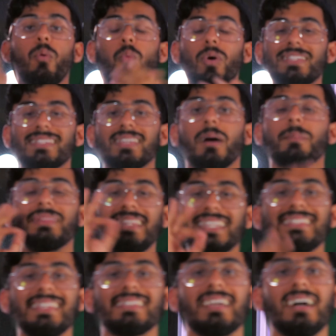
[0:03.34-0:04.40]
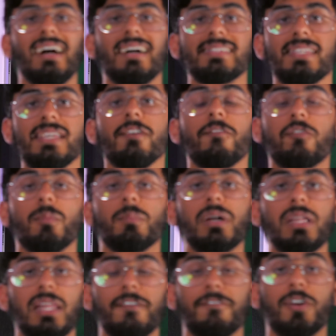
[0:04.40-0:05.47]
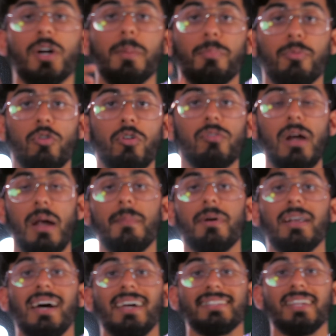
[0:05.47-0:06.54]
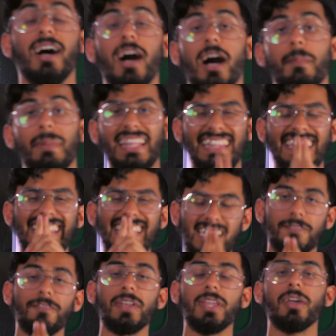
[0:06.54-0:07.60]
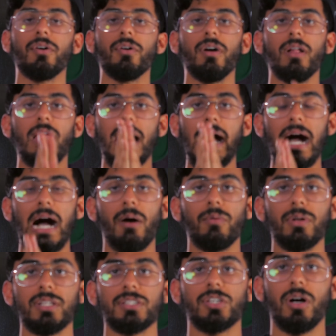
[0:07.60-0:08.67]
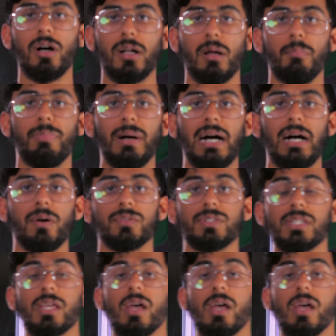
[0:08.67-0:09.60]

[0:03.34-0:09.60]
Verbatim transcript: What's up? This is Qazi from cleverprogrammer.com. In this video, I want to talk about